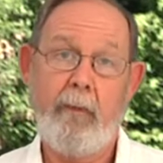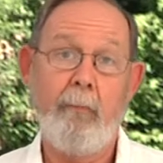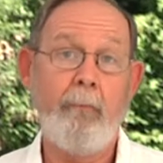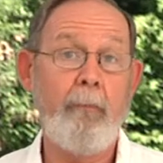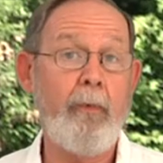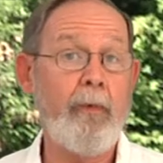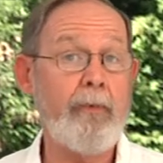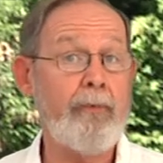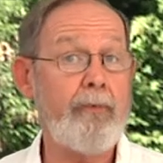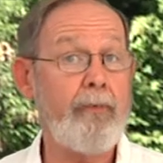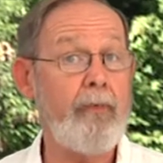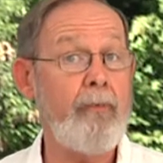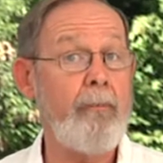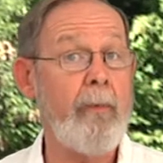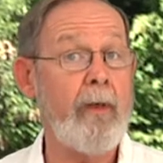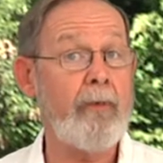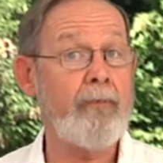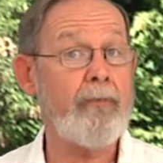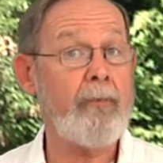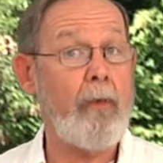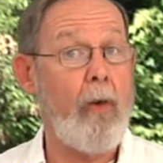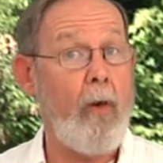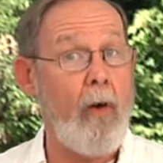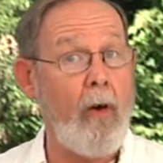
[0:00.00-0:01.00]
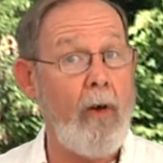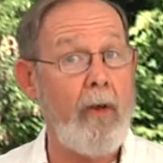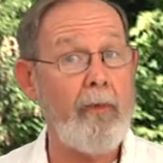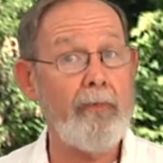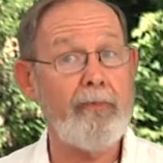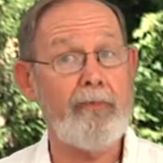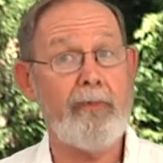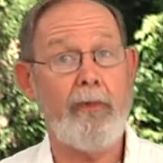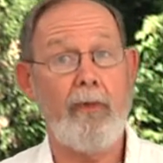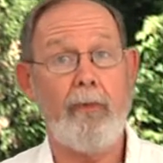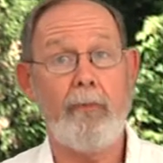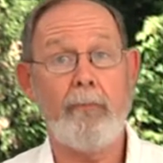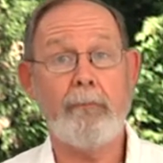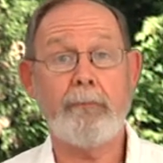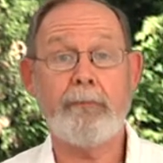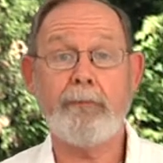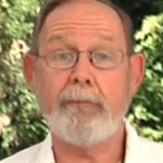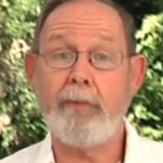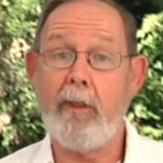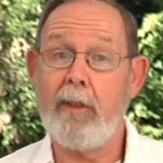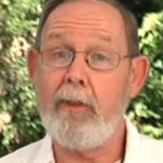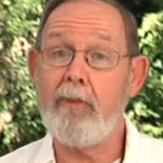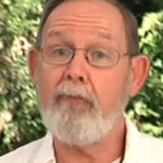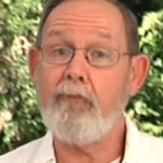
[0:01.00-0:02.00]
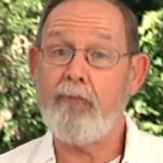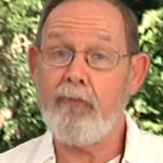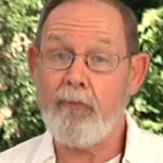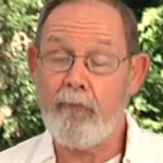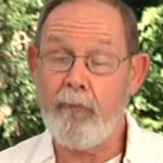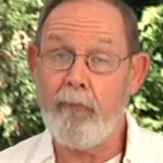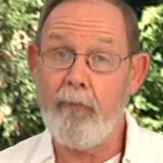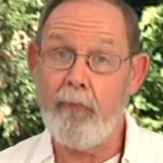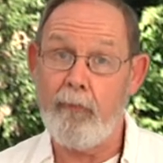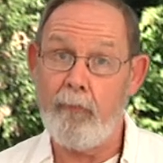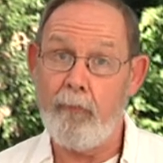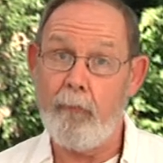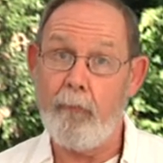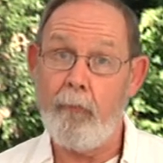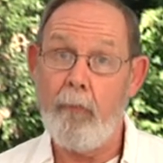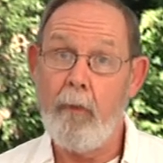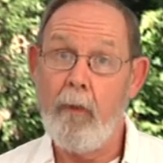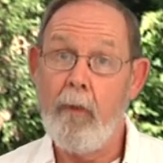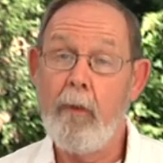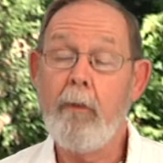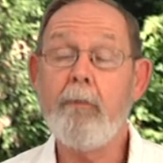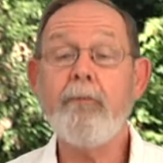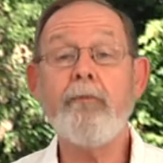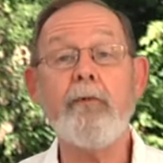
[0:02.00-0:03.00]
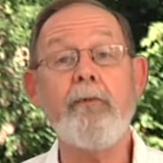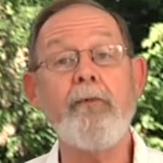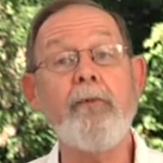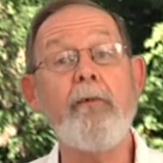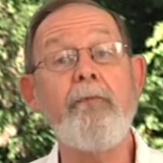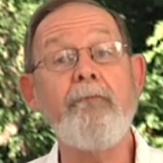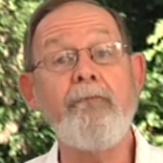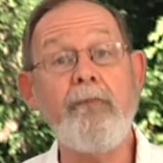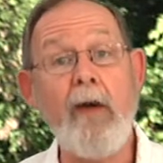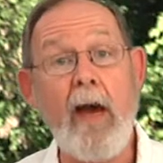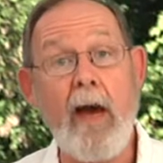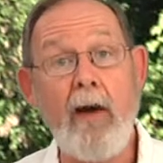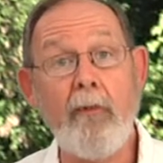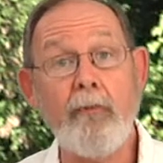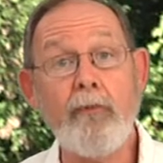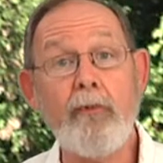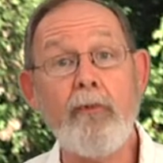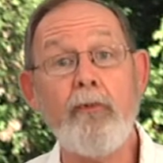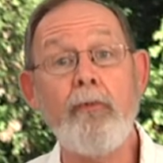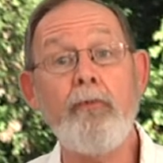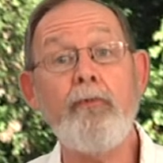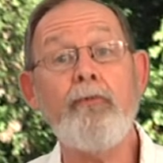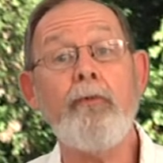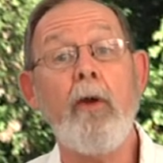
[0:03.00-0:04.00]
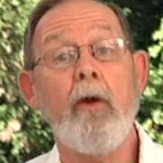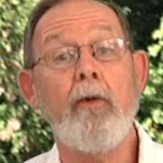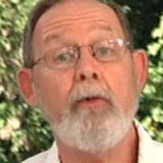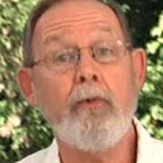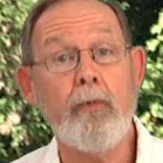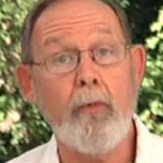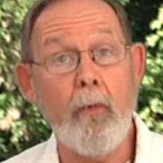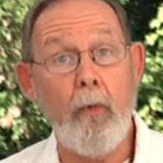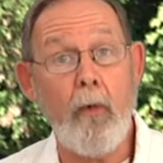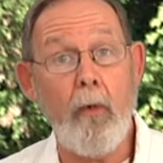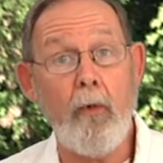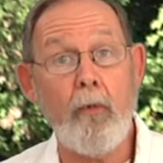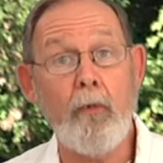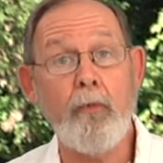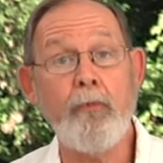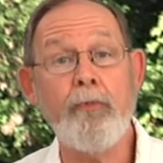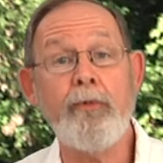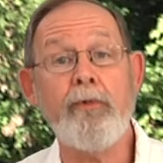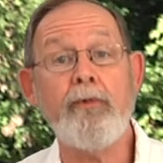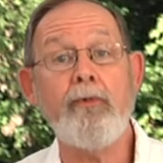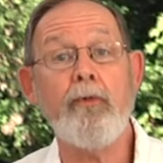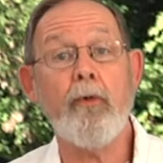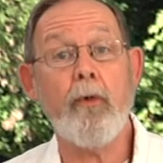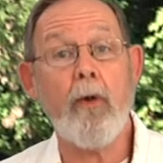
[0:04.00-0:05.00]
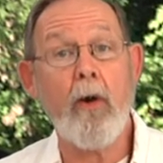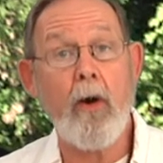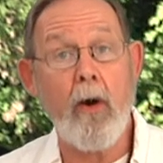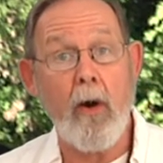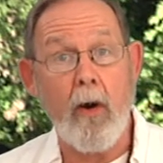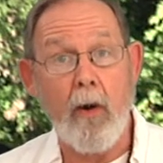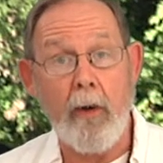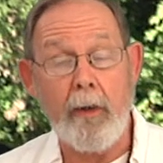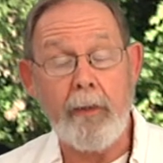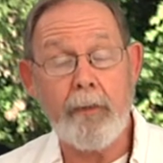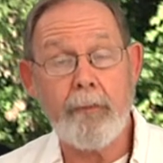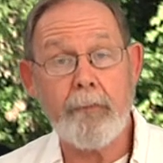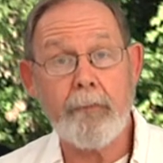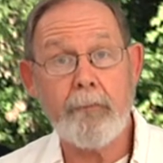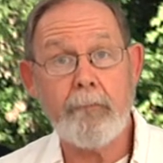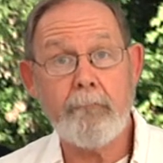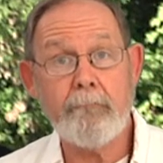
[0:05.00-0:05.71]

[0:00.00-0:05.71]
But you must also stay true to the values you hold in your heart.